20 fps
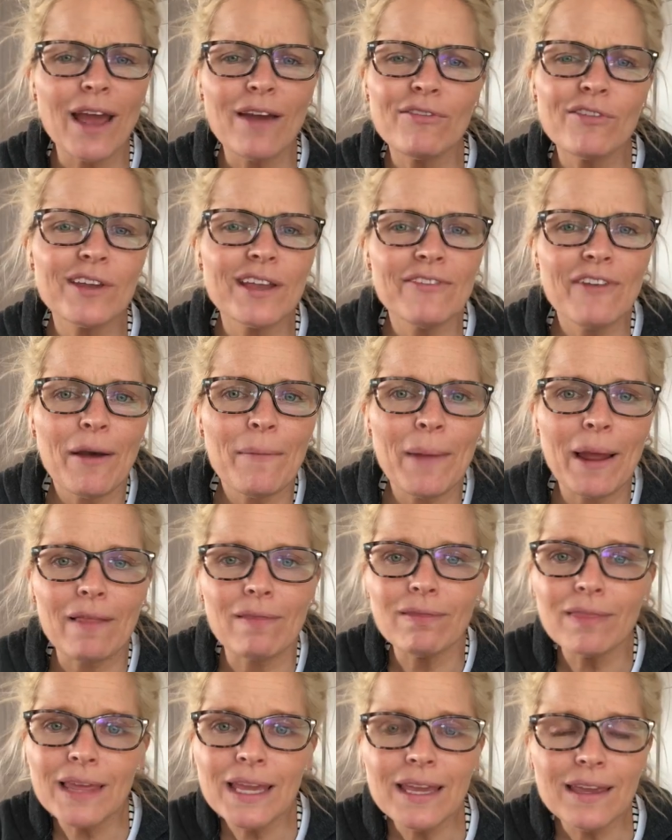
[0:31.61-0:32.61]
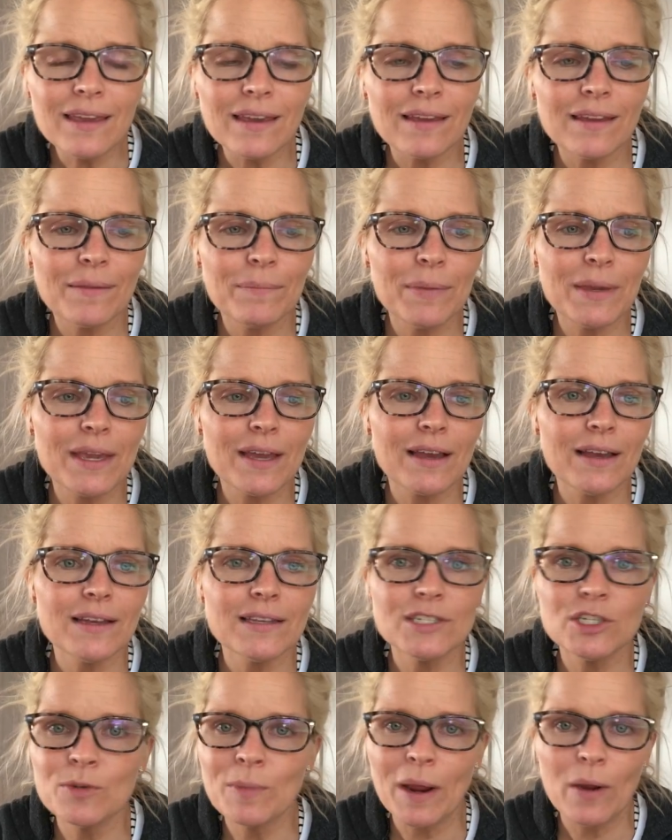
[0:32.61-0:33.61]
ever give out my link
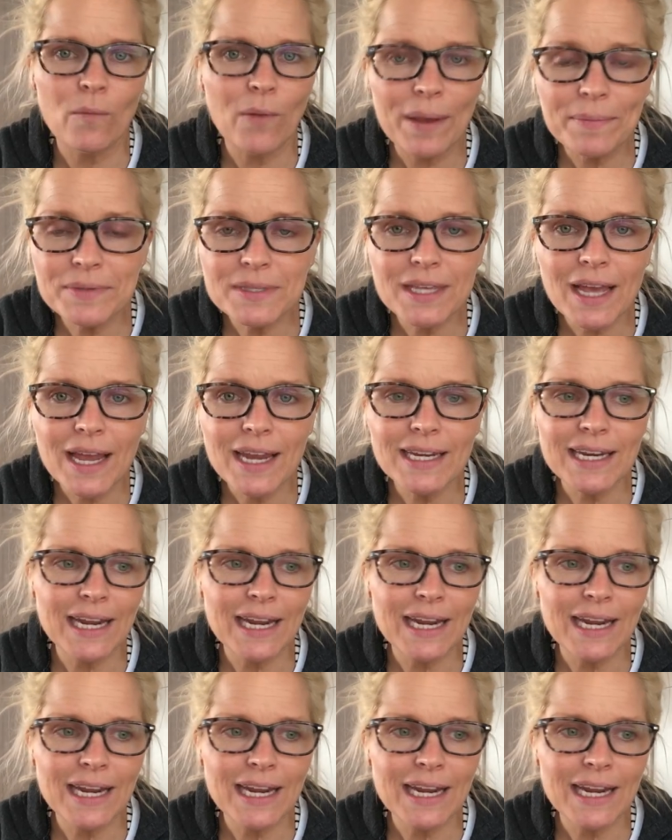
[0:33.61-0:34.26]
to my website,